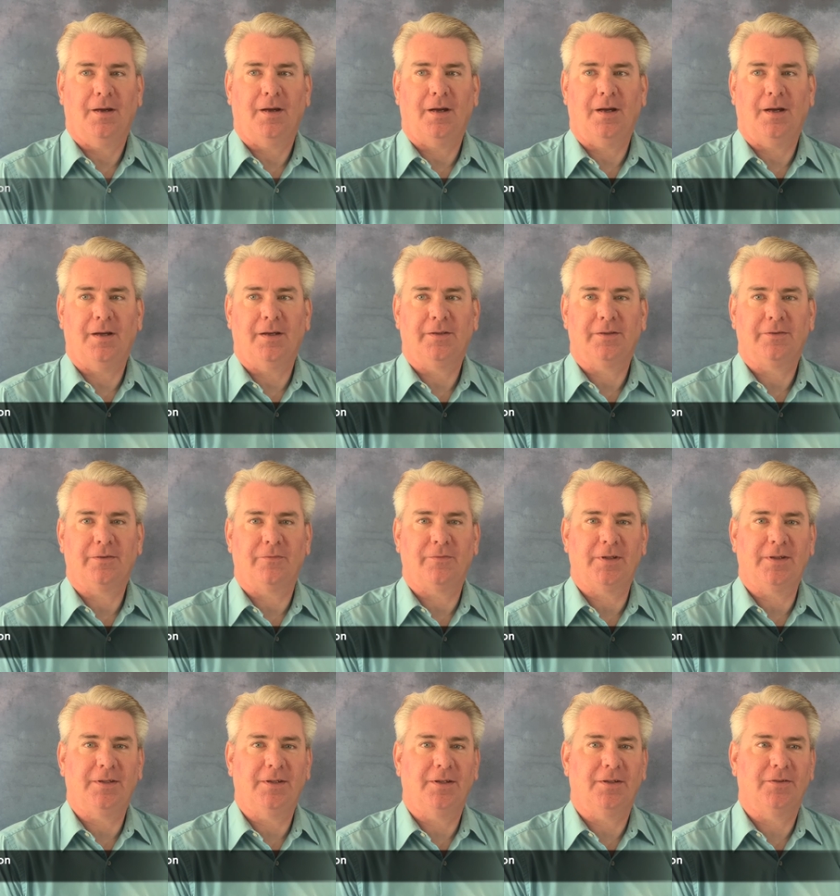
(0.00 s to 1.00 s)
The Griffin
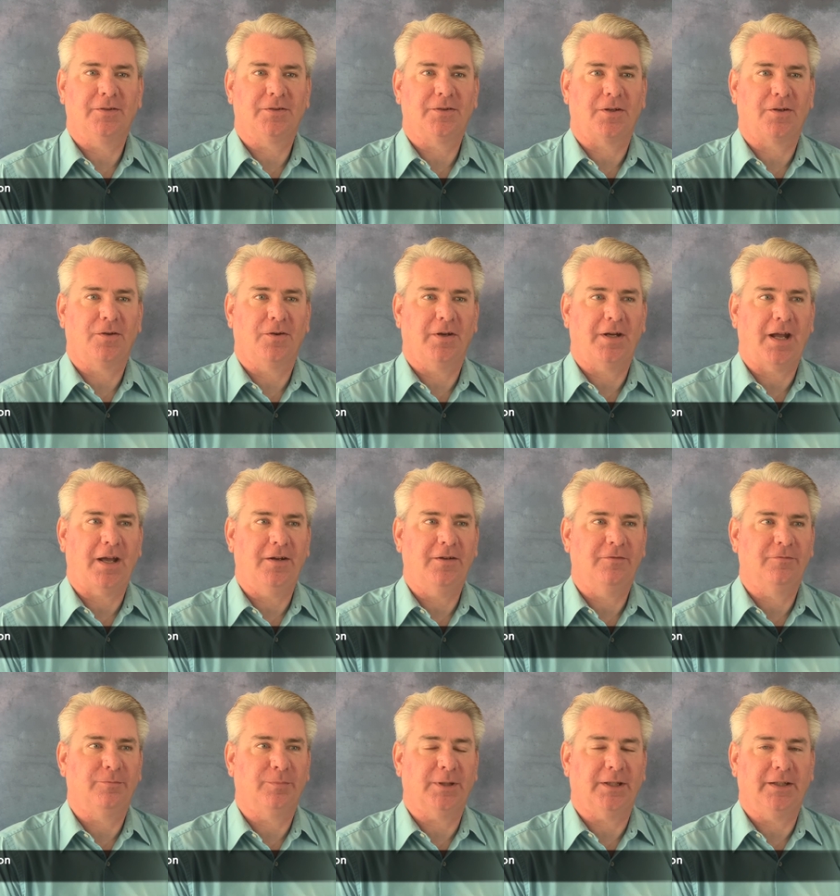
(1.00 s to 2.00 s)
Theatre is a creative
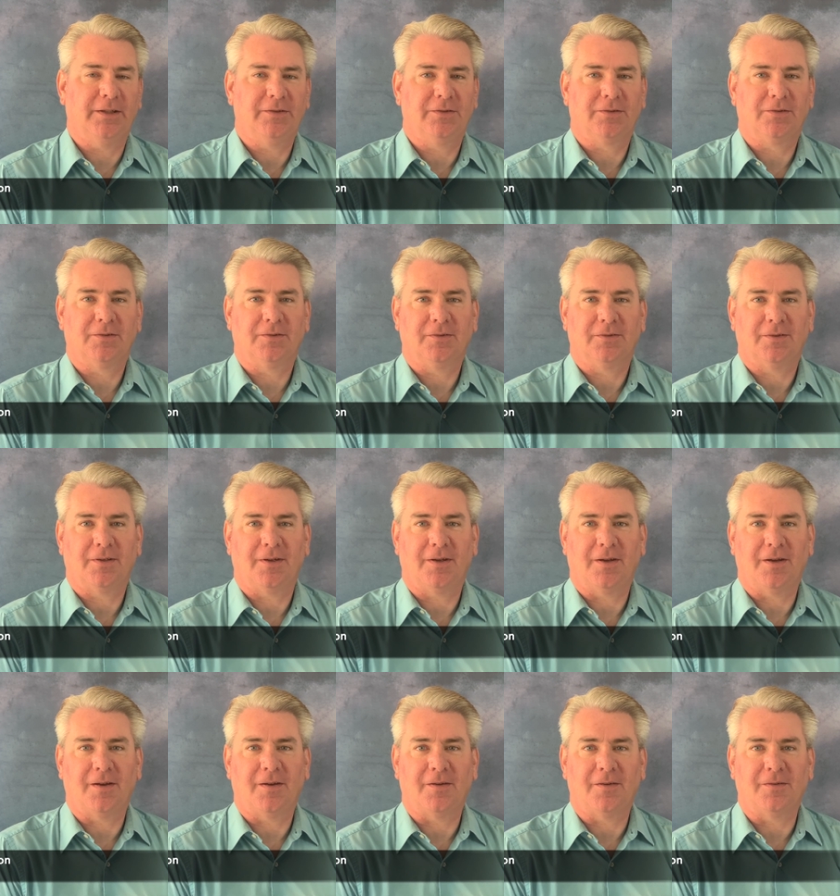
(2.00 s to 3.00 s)
place.
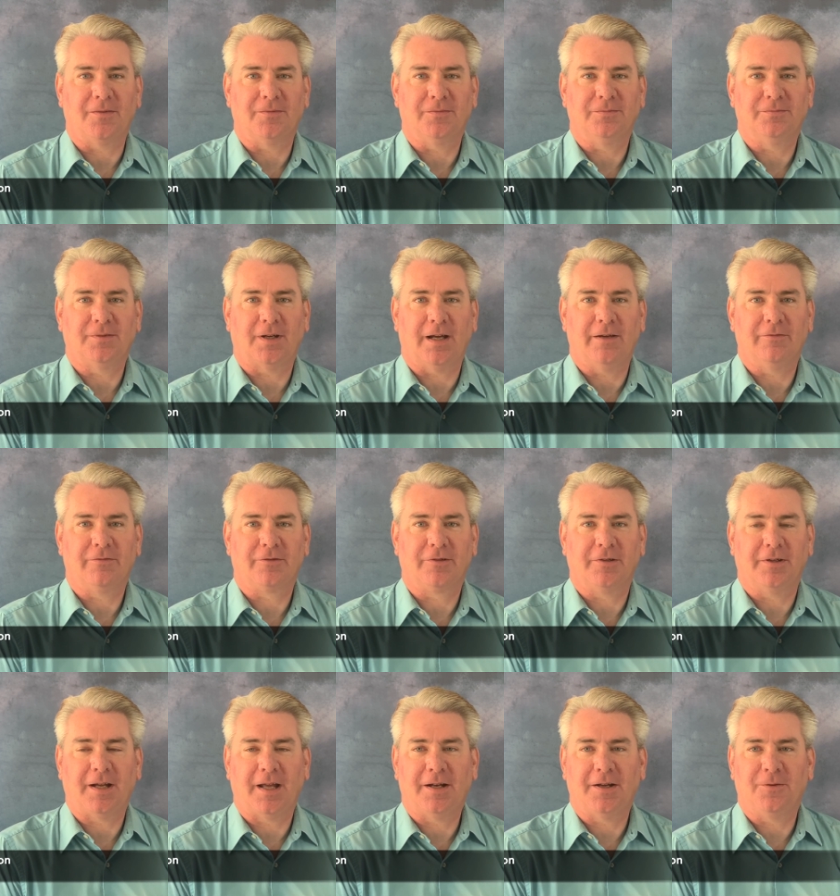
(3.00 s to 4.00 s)
I've
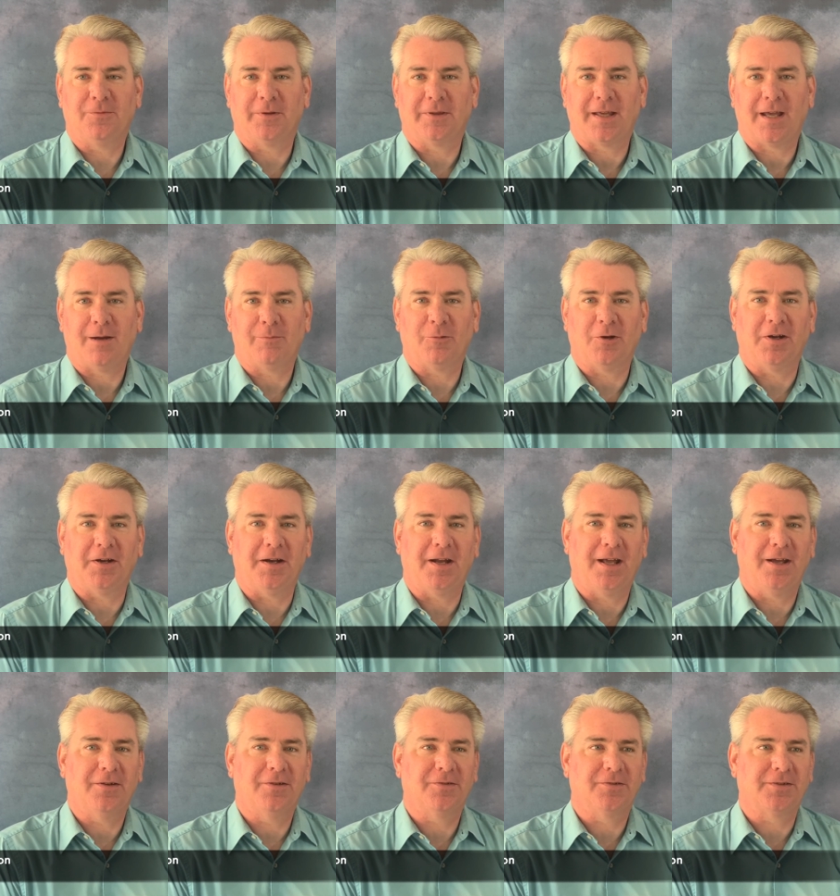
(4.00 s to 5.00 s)
created with hammer and
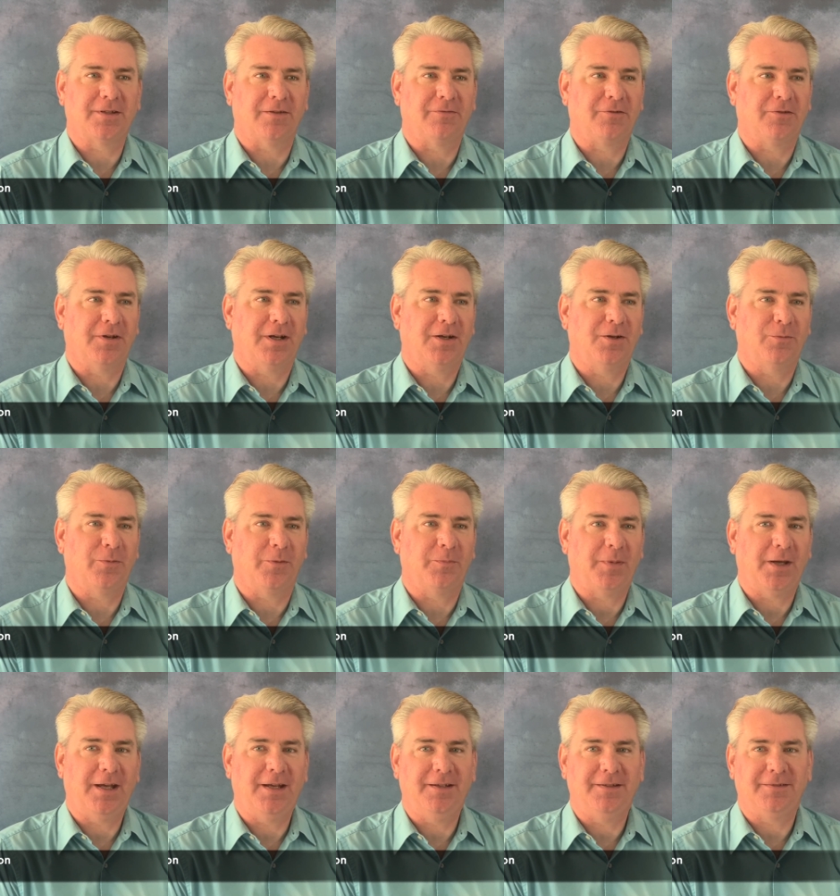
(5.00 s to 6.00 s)
nails, I've created with
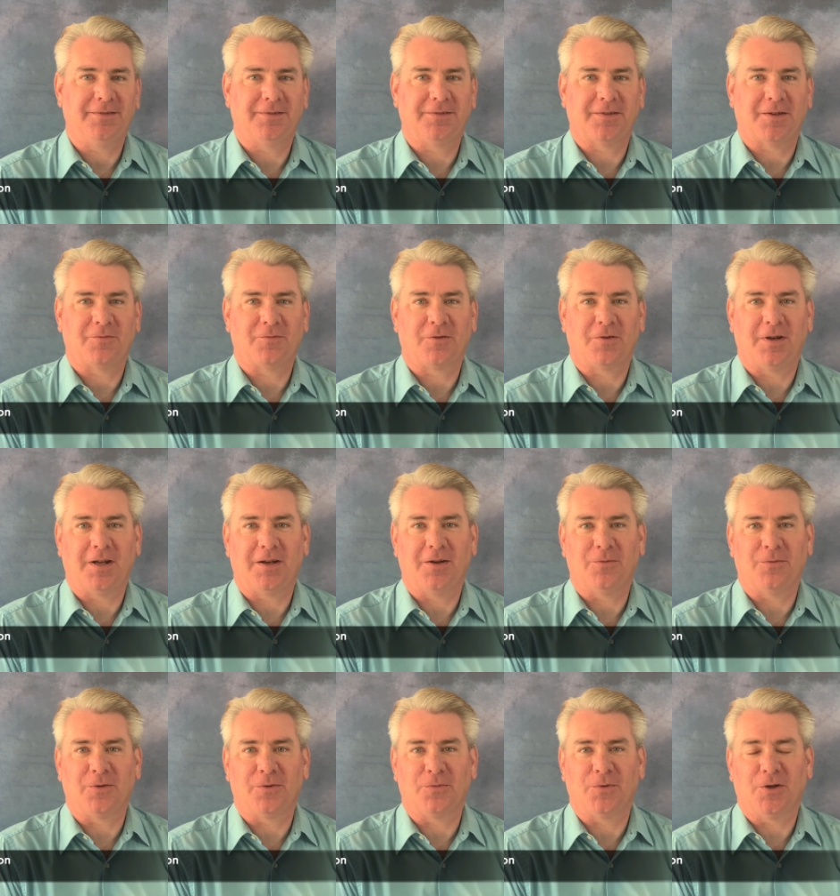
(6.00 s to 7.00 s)
paint, I've created
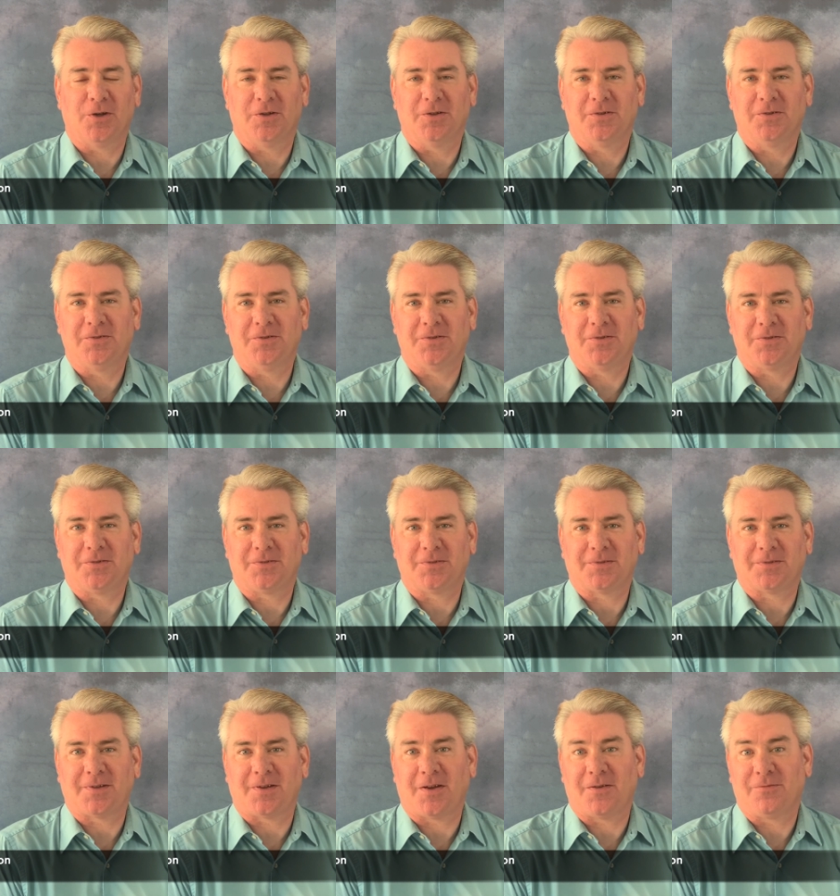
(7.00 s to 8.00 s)
with words,
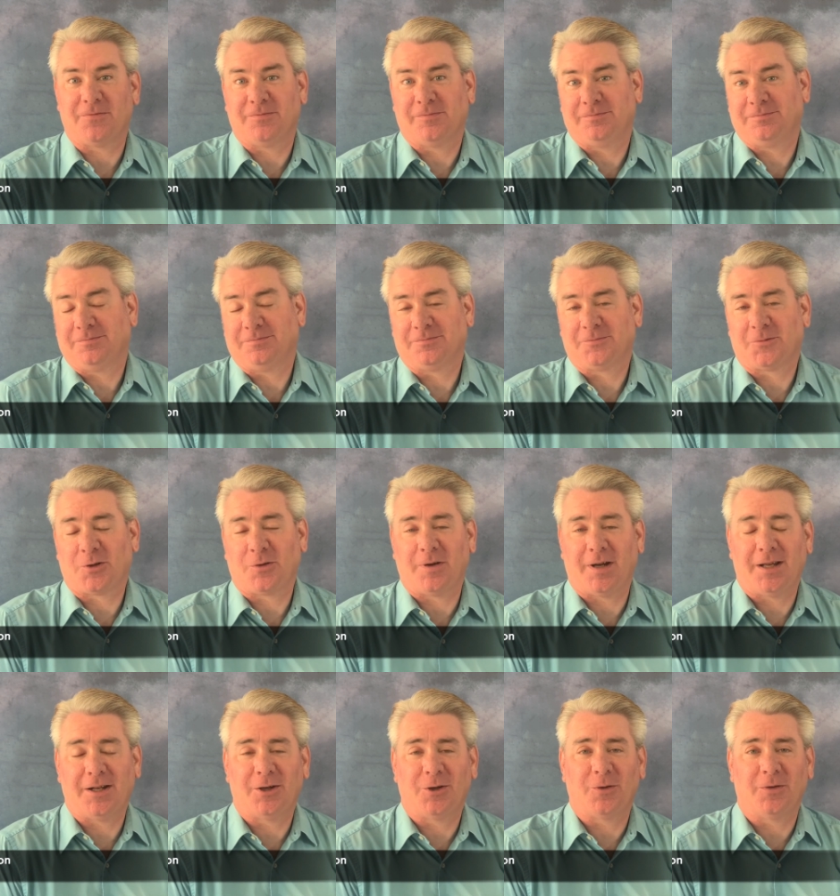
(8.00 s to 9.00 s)
I've
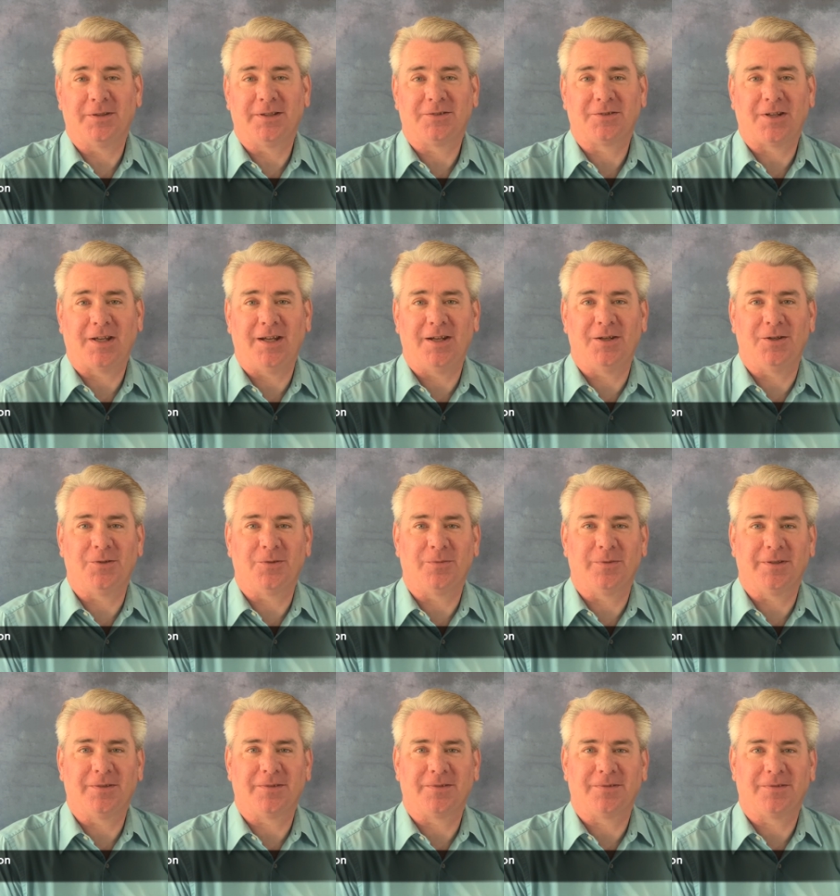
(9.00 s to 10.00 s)
created on the stage
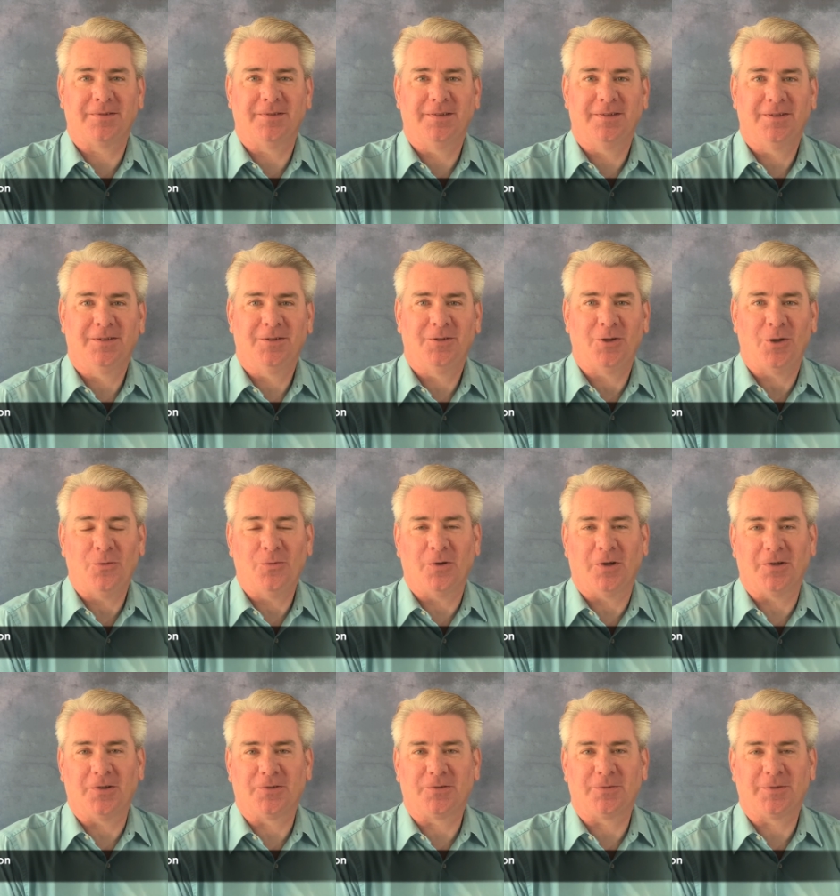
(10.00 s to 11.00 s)
with no
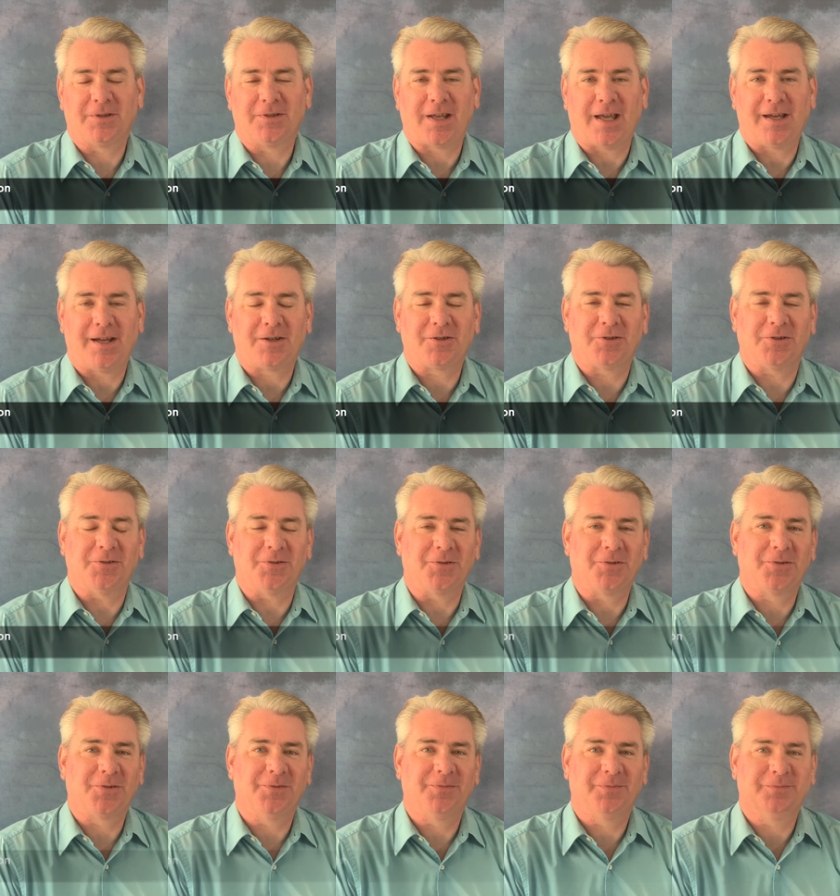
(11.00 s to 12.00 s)
words, with actions.